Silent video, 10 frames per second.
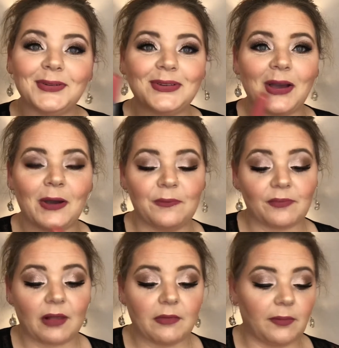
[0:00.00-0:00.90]
So
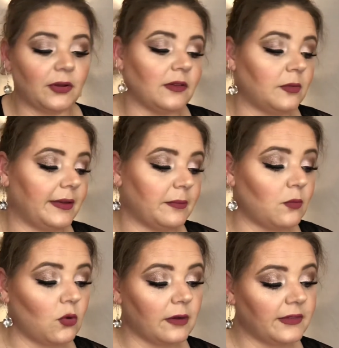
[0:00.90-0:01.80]
I'm going to put a little bit
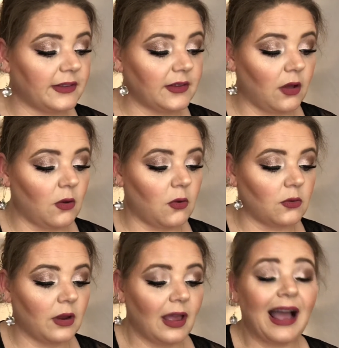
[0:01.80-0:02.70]
more of this on.